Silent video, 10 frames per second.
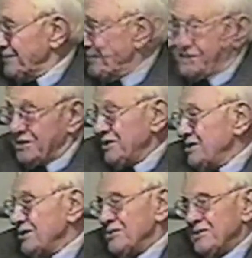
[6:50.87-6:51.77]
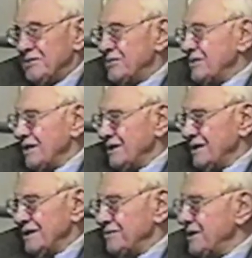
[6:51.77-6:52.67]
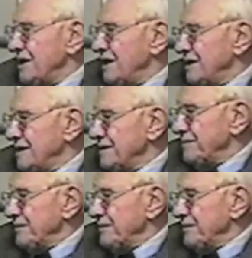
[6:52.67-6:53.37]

So we knew we had it.